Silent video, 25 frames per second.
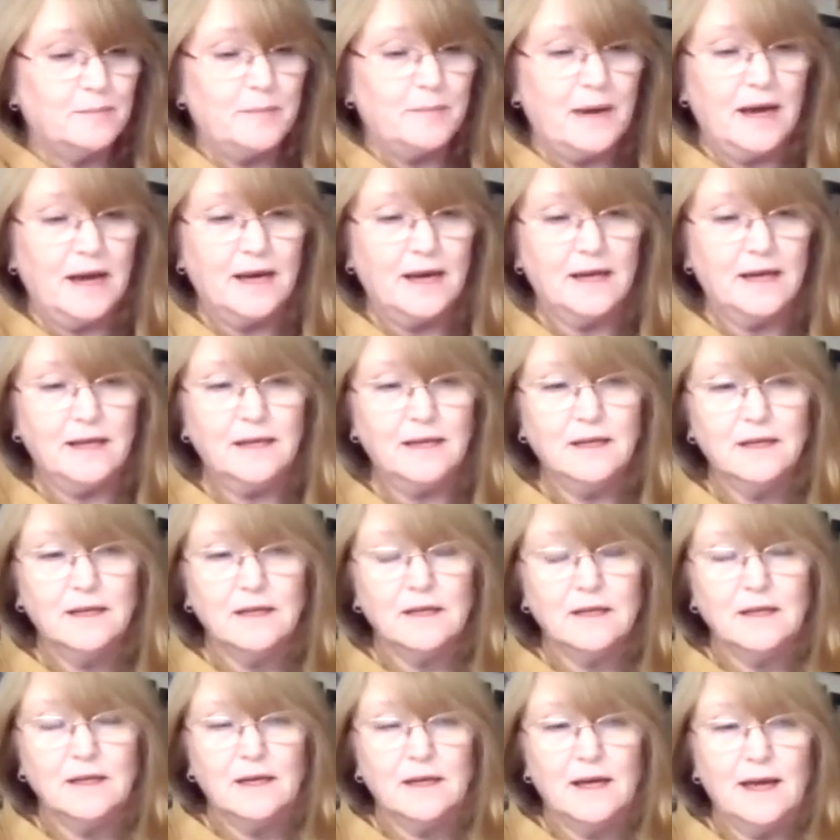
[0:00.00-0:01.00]
by
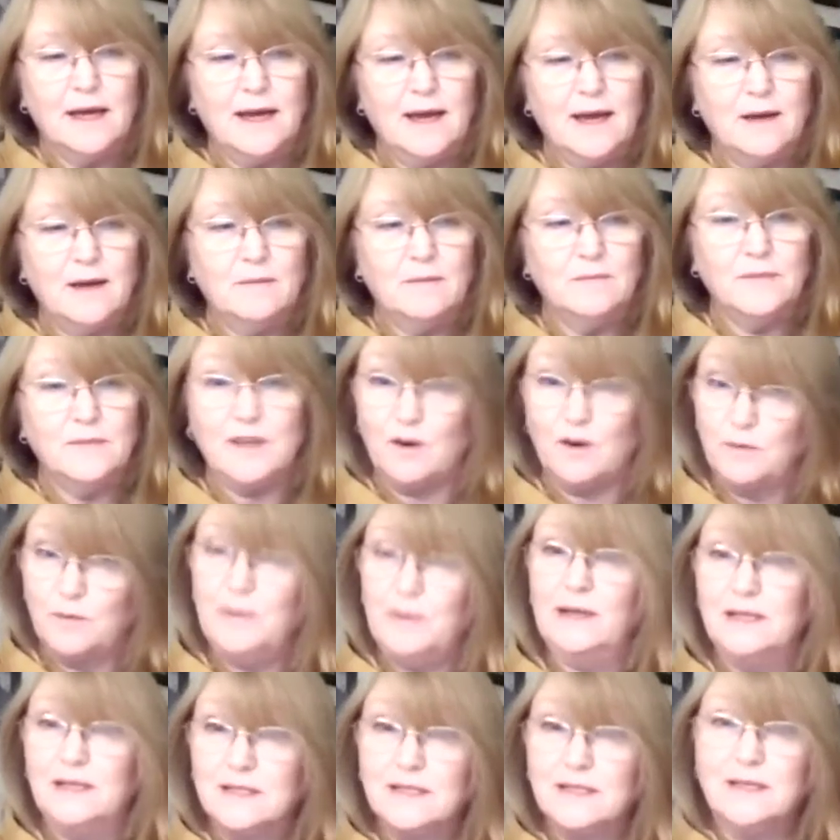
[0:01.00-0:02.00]
um, their
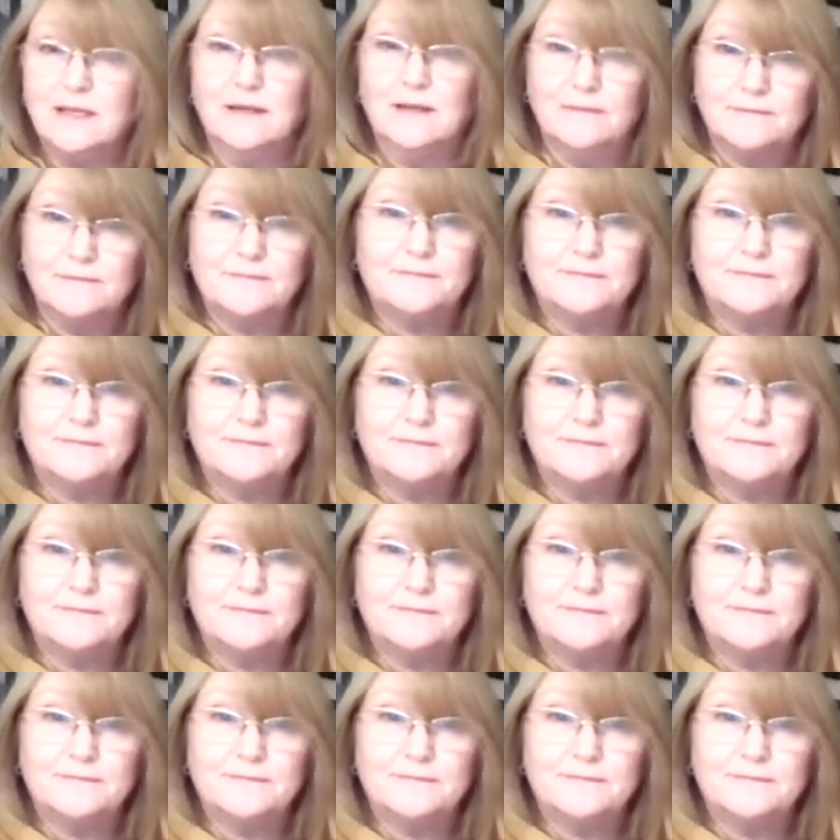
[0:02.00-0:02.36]
ability.